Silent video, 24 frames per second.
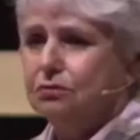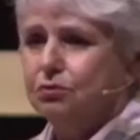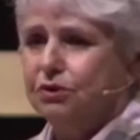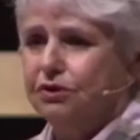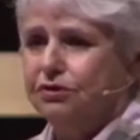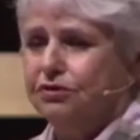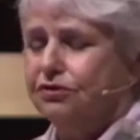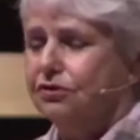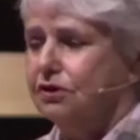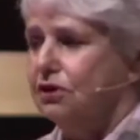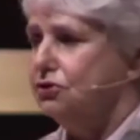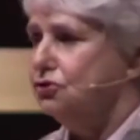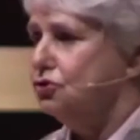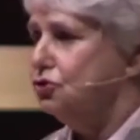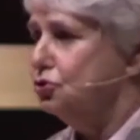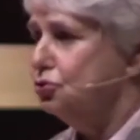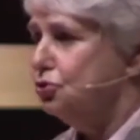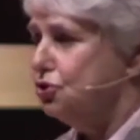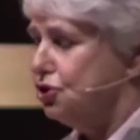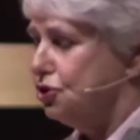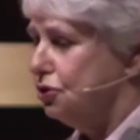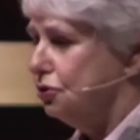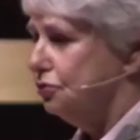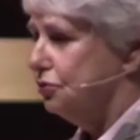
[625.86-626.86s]
with two
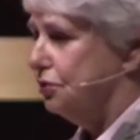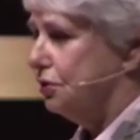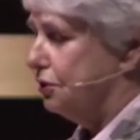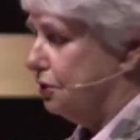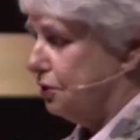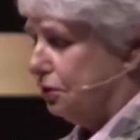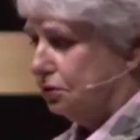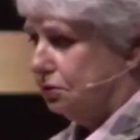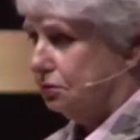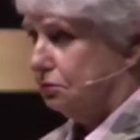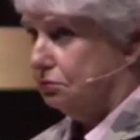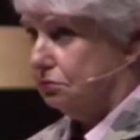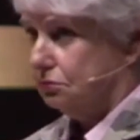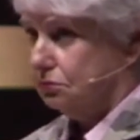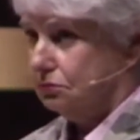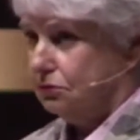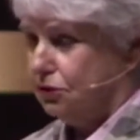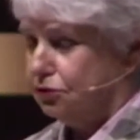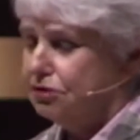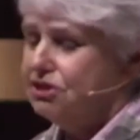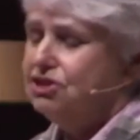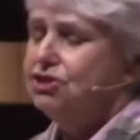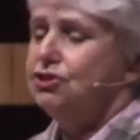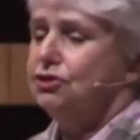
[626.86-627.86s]
children,
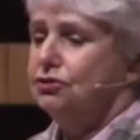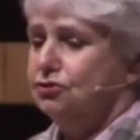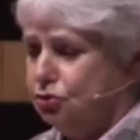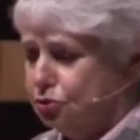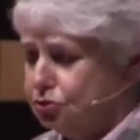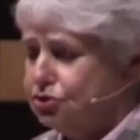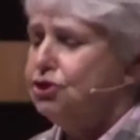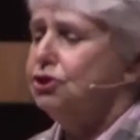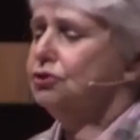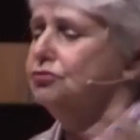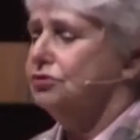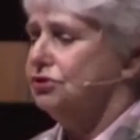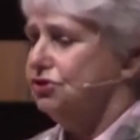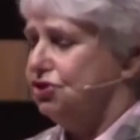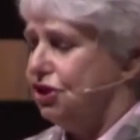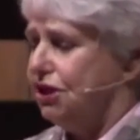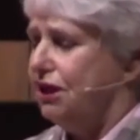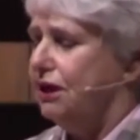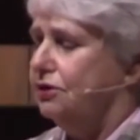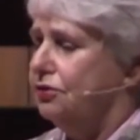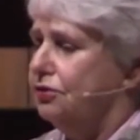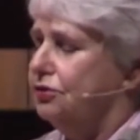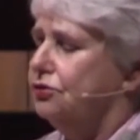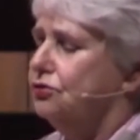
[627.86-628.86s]
three, two children. She
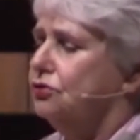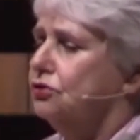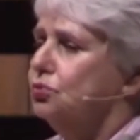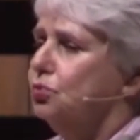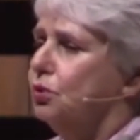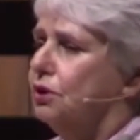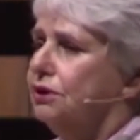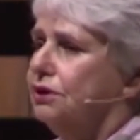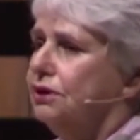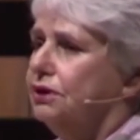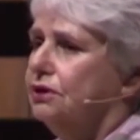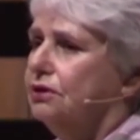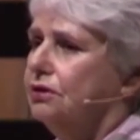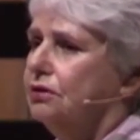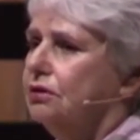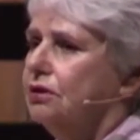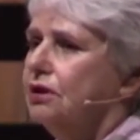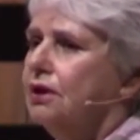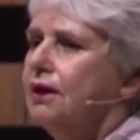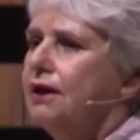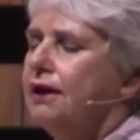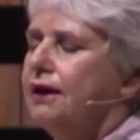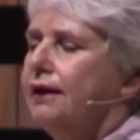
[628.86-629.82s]
had a third one here.